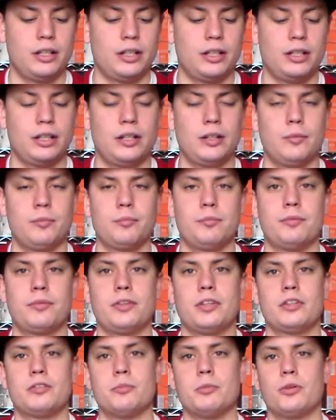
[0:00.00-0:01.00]
Um,
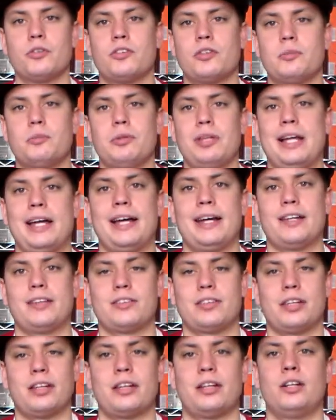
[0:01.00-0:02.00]
it's mostly black.
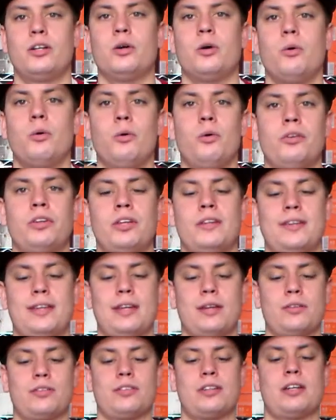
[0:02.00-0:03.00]
It's got like gold on
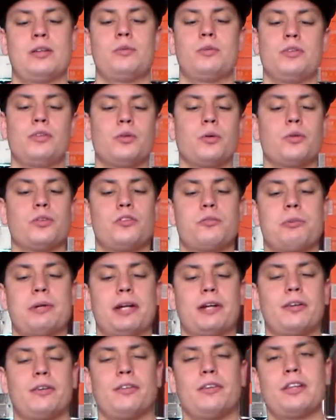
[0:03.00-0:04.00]
the outside with gold
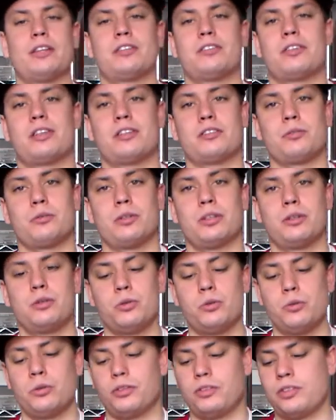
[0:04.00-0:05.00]
speckle. That's, that's a really
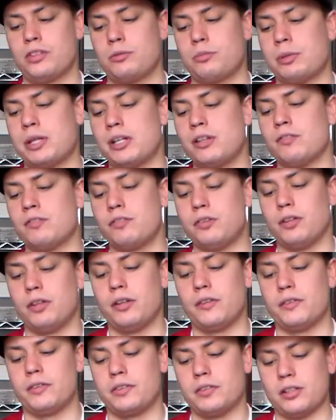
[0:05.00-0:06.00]
cool one. It says Paid in
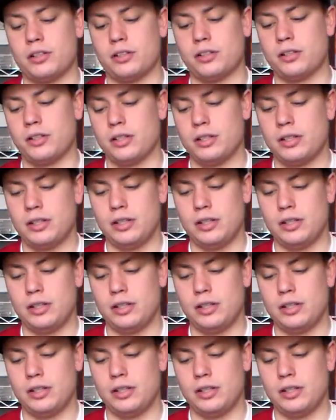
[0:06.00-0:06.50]
Full on the tongue.